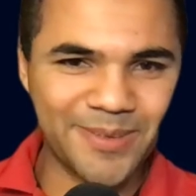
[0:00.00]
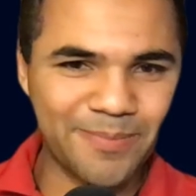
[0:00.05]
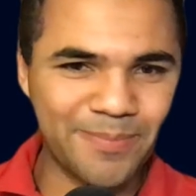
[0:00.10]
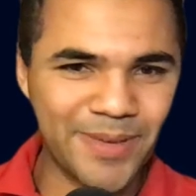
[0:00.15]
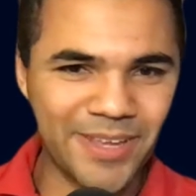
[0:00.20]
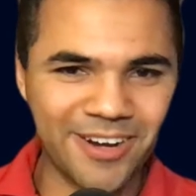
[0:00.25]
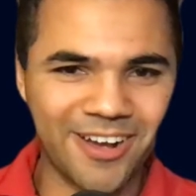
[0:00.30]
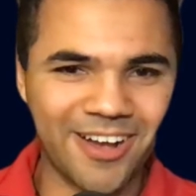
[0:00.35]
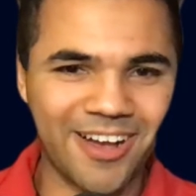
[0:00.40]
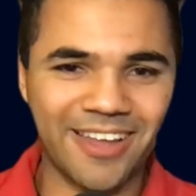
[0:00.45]

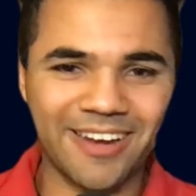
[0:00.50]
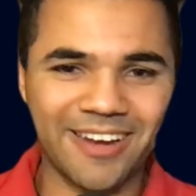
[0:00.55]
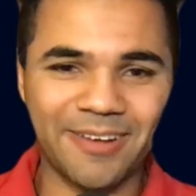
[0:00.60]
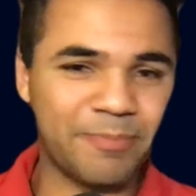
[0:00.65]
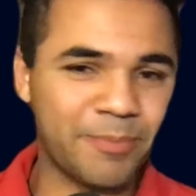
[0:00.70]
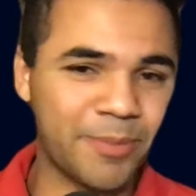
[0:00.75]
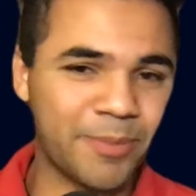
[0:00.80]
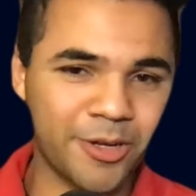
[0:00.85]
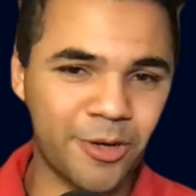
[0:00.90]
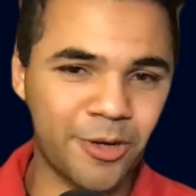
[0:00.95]
Bit odd,
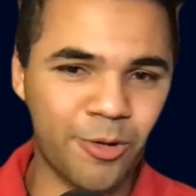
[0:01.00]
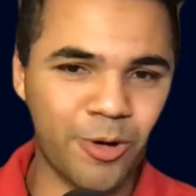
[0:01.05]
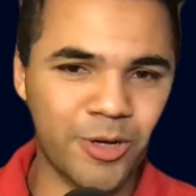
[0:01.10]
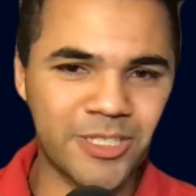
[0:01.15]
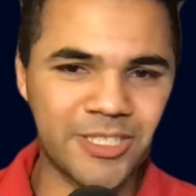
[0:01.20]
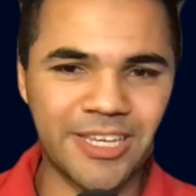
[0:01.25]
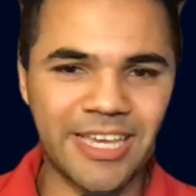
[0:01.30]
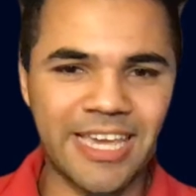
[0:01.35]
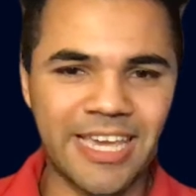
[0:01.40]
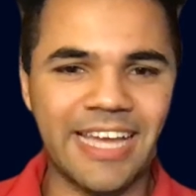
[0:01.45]
but of
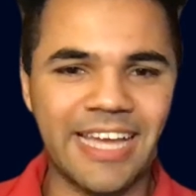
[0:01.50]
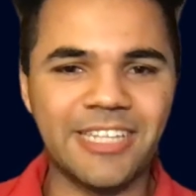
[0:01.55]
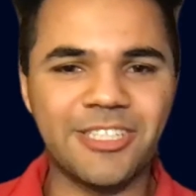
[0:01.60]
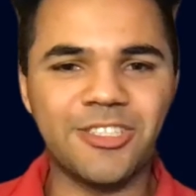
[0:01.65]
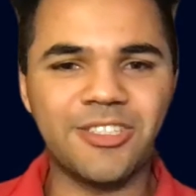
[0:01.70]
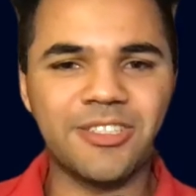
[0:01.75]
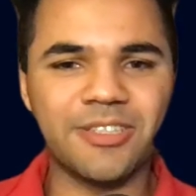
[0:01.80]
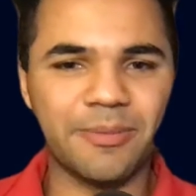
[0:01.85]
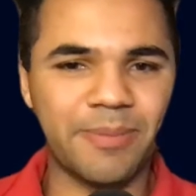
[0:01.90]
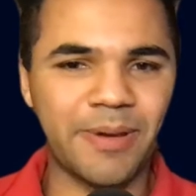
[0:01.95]
course you can't
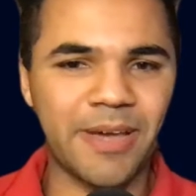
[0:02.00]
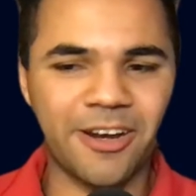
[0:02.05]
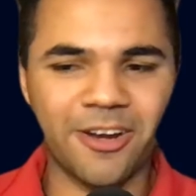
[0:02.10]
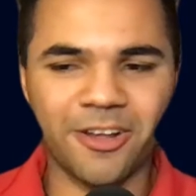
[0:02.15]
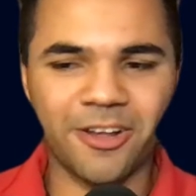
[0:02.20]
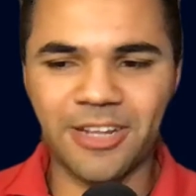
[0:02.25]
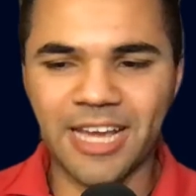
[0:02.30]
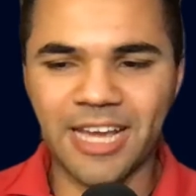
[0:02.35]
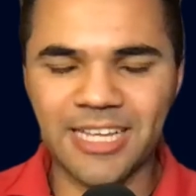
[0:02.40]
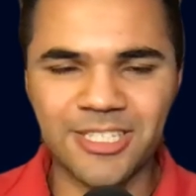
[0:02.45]
depend
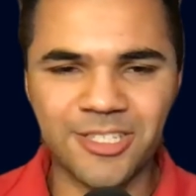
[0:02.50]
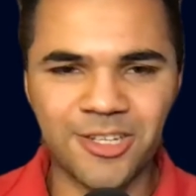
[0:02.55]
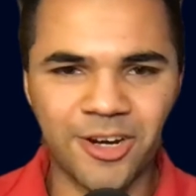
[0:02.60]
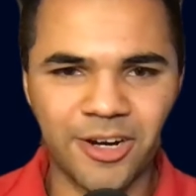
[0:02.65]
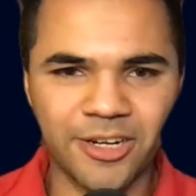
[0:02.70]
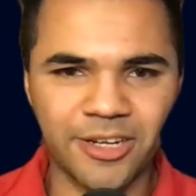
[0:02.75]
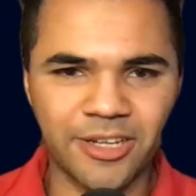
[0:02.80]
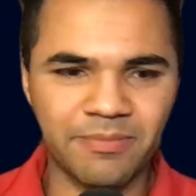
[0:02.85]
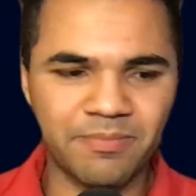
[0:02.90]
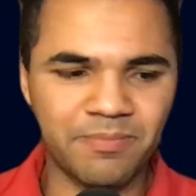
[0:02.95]
on
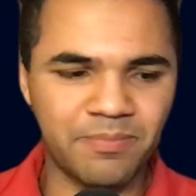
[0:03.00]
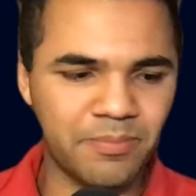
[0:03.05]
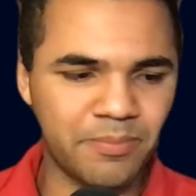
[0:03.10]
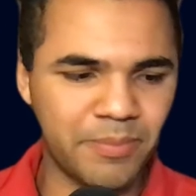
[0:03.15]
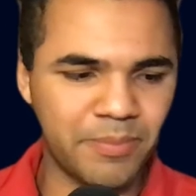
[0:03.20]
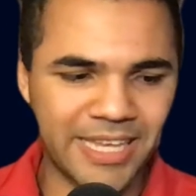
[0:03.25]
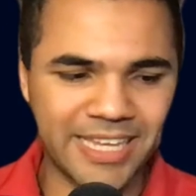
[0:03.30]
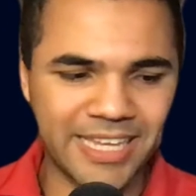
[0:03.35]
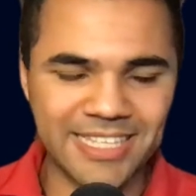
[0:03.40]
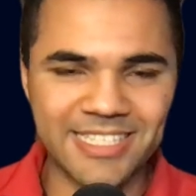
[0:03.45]
NASCAR to
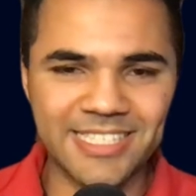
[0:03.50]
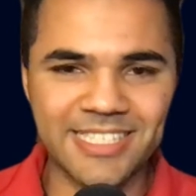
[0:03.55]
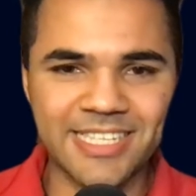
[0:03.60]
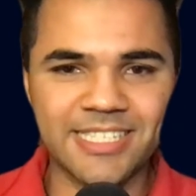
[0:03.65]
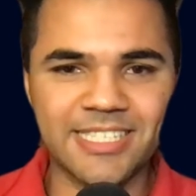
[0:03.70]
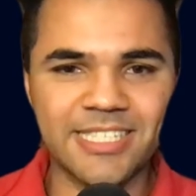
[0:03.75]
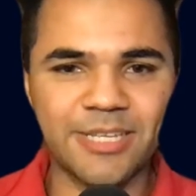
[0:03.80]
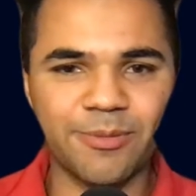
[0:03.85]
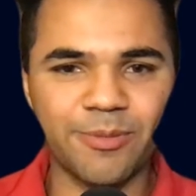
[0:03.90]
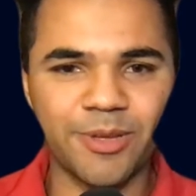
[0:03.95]
be
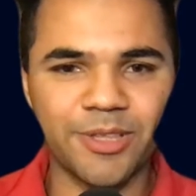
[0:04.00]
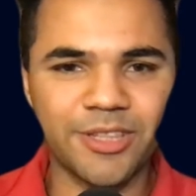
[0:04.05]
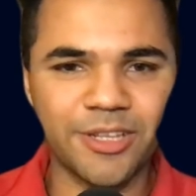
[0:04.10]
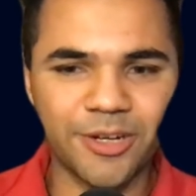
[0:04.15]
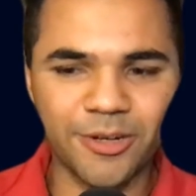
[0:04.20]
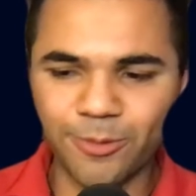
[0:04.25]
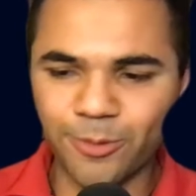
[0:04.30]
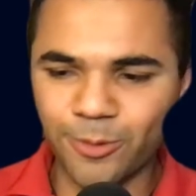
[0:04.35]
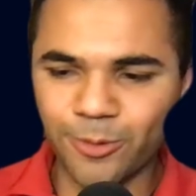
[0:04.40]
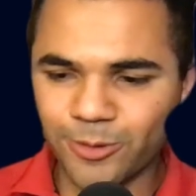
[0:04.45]
consistent with
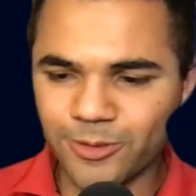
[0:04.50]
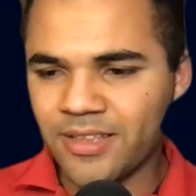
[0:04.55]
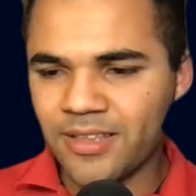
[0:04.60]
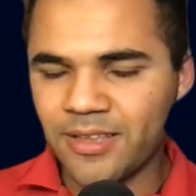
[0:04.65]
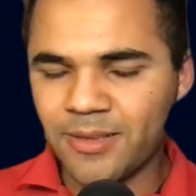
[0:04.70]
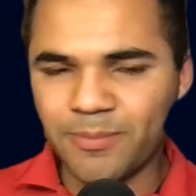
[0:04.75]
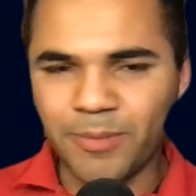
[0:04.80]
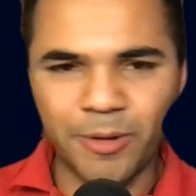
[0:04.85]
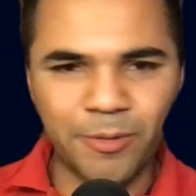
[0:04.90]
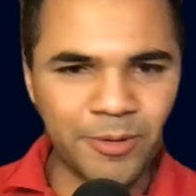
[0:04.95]
their rules.
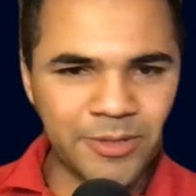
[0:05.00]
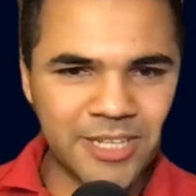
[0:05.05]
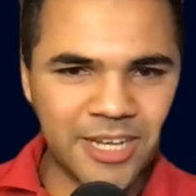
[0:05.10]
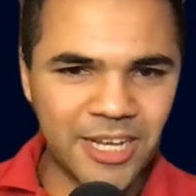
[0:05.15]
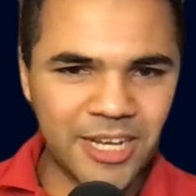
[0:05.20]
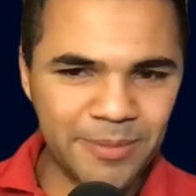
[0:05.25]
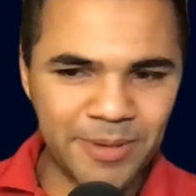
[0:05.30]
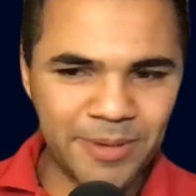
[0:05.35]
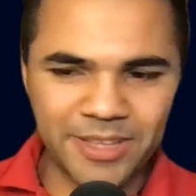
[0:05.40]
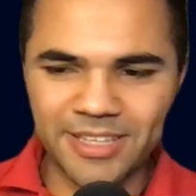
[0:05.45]
But we're
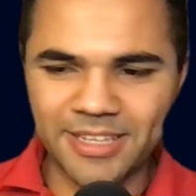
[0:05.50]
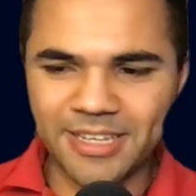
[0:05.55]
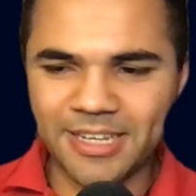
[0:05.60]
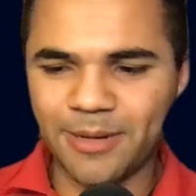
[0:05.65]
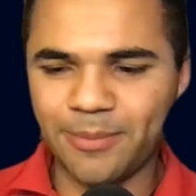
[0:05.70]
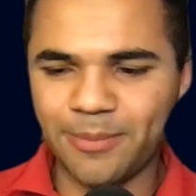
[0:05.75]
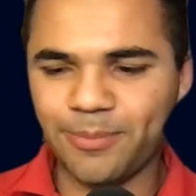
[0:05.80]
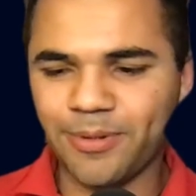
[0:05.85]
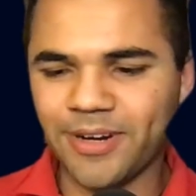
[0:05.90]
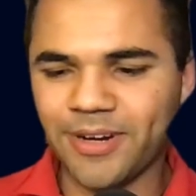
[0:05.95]
talking about the
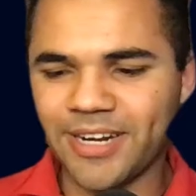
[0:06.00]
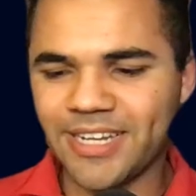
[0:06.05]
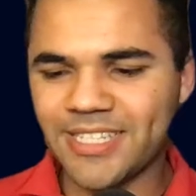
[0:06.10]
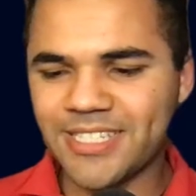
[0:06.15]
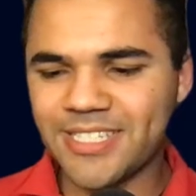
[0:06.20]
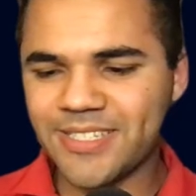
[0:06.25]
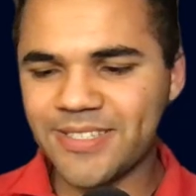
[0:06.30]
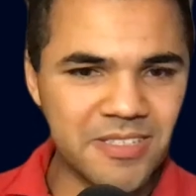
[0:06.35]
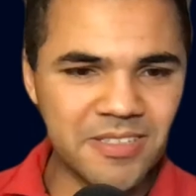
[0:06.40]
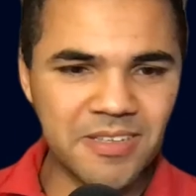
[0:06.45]
Cup
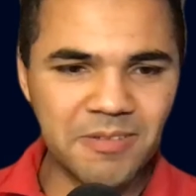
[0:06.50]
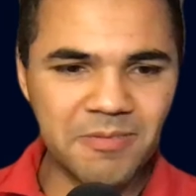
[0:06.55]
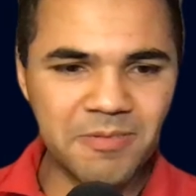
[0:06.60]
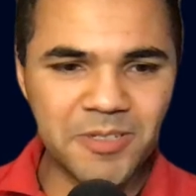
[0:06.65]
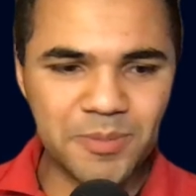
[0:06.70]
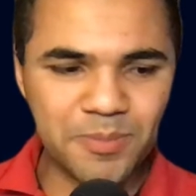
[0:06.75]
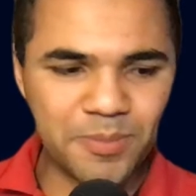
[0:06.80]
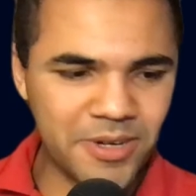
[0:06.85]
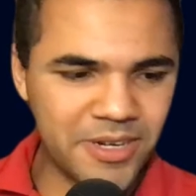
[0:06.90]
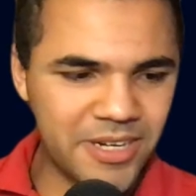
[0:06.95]
race. It
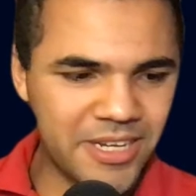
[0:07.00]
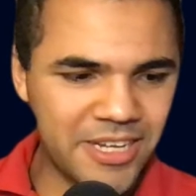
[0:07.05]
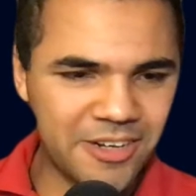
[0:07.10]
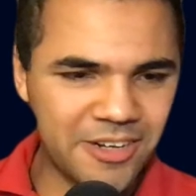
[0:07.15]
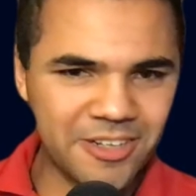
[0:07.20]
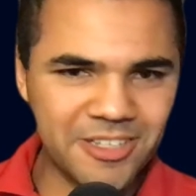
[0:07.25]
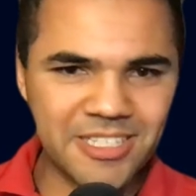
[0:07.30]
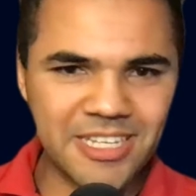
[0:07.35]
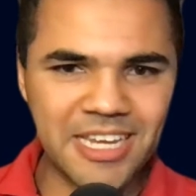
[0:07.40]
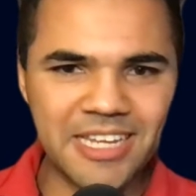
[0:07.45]
was pretty
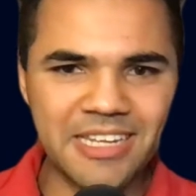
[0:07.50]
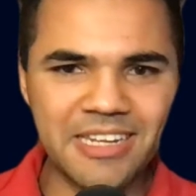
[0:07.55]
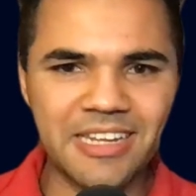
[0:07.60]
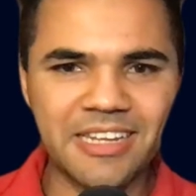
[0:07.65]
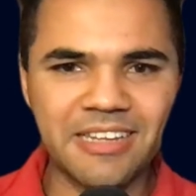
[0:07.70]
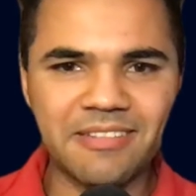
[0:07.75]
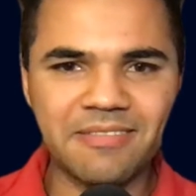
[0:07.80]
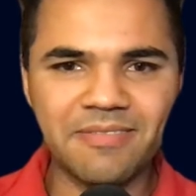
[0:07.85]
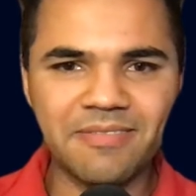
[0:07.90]
entertaining,